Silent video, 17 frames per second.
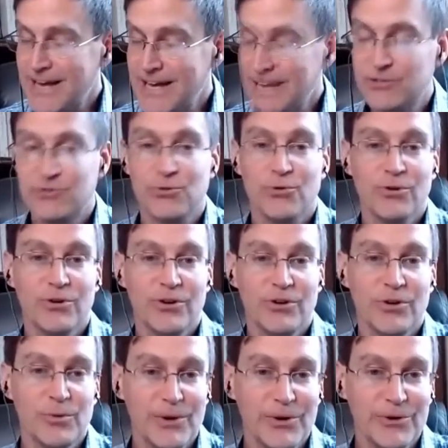
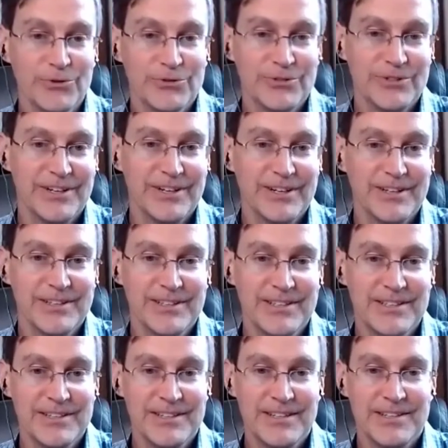pastoral almost
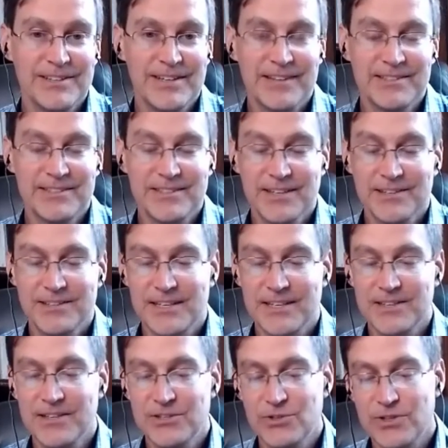in that
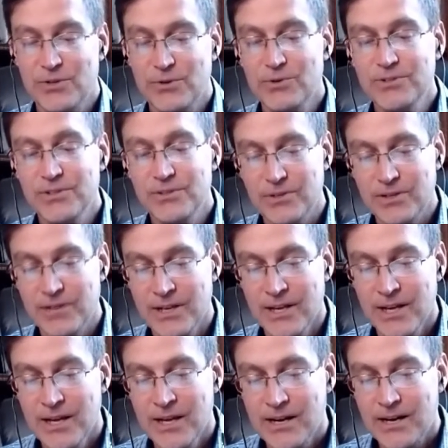sense. And so there was a,
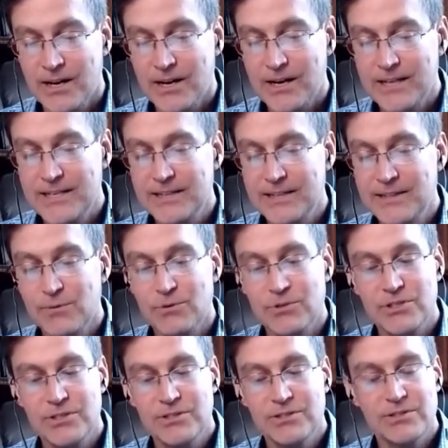and yet they
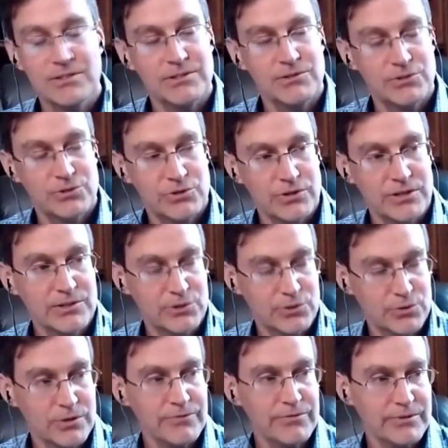were just
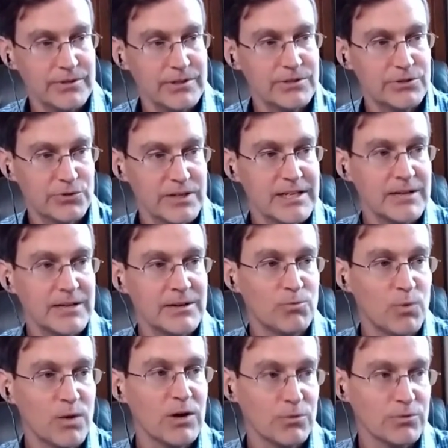sort of
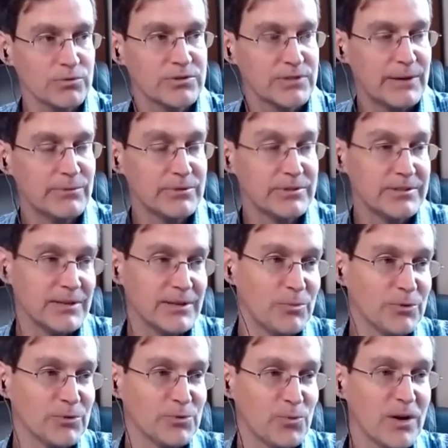treating, or so I would say
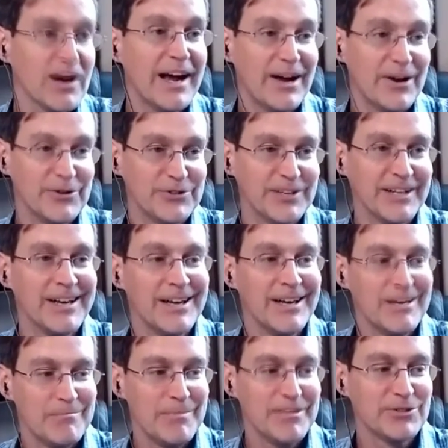almost warehousing
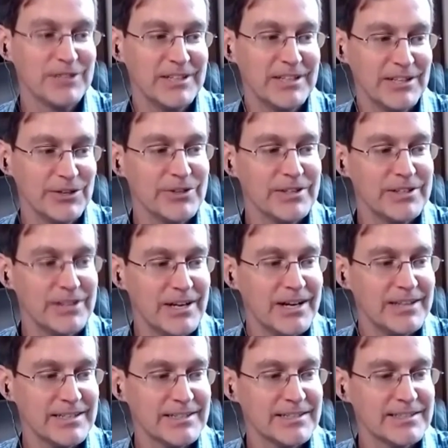mentally ill and
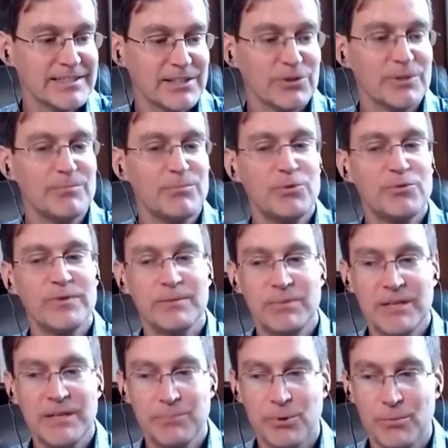not necessarily
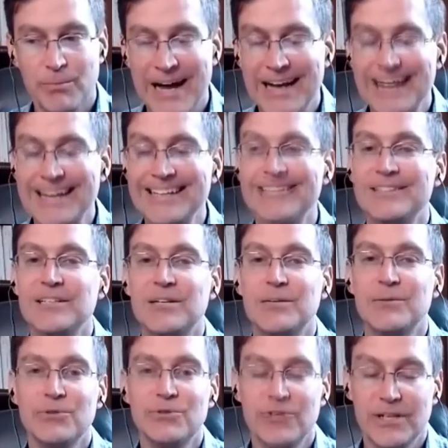moving people back into the
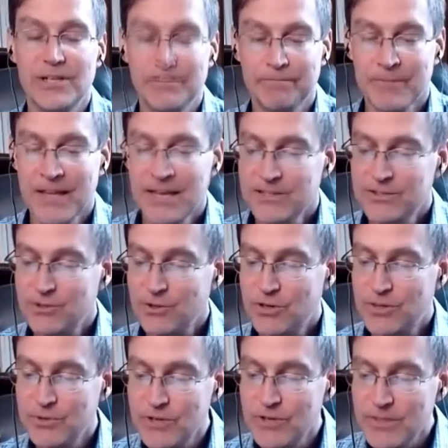community. So
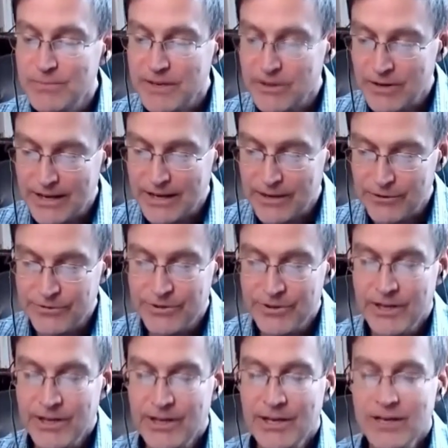community mental
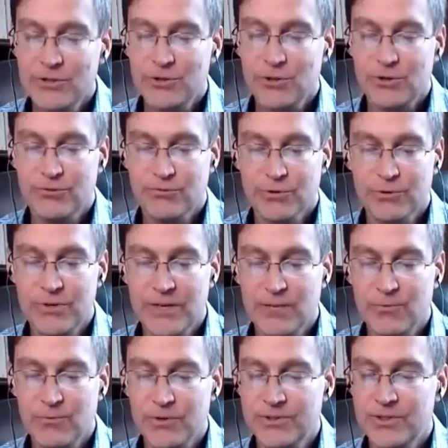health took
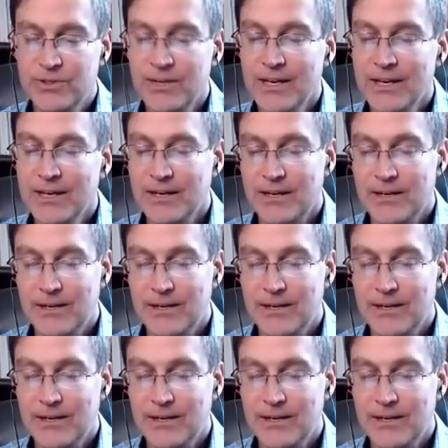root and was